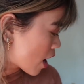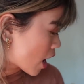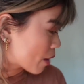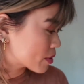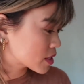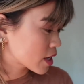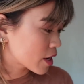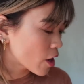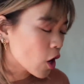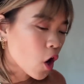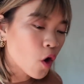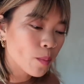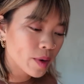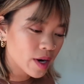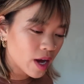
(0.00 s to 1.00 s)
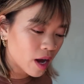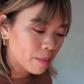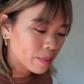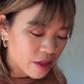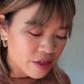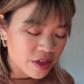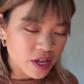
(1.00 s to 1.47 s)
I was gonna open up
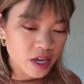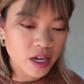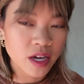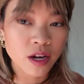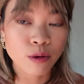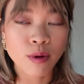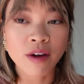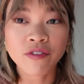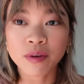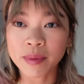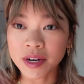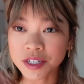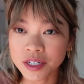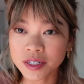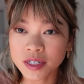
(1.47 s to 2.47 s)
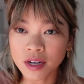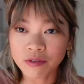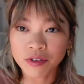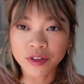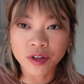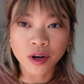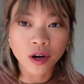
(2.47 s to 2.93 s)
the Reformation stuff
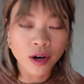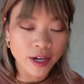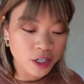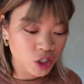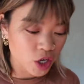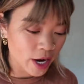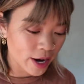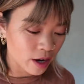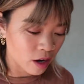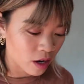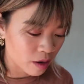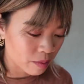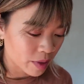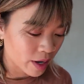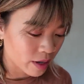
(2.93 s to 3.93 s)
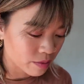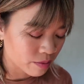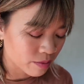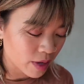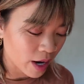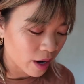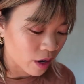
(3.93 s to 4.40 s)
with y'all and try it on, but I,
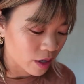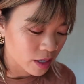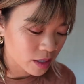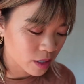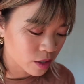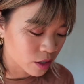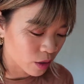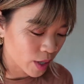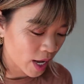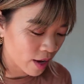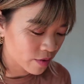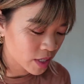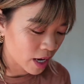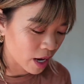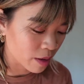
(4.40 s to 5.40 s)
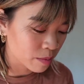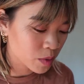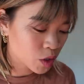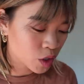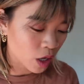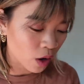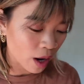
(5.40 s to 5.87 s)
I honestly don't have time.
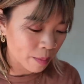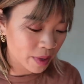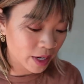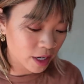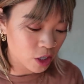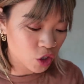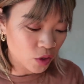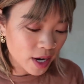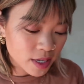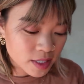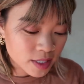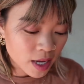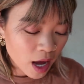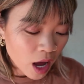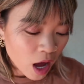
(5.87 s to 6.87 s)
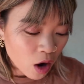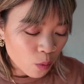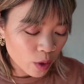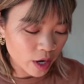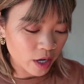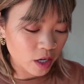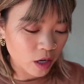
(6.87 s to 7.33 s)
So I'm gonna get dressed.
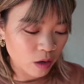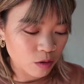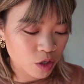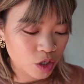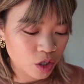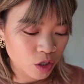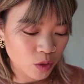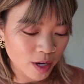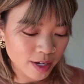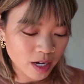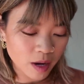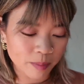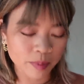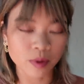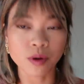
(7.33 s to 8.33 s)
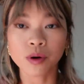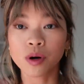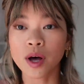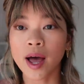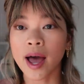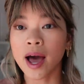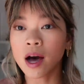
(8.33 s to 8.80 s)
We're gonna go to a
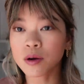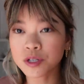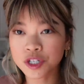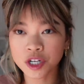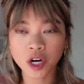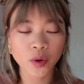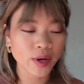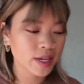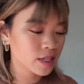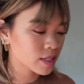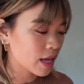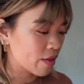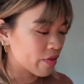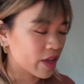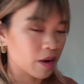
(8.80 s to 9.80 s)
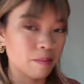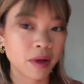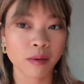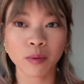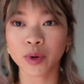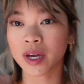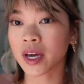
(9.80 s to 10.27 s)
couple house showings and then
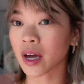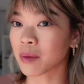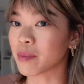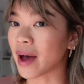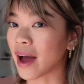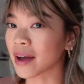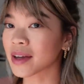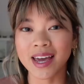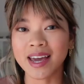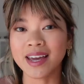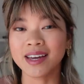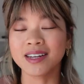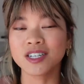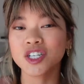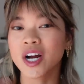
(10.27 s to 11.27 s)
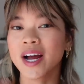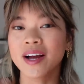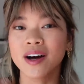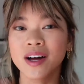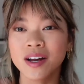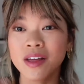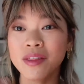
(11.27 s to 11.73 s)
maybe we can come back and try
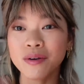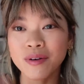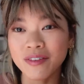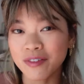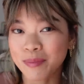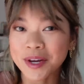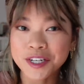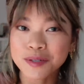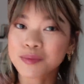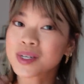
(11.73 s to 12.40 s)
on the Reformation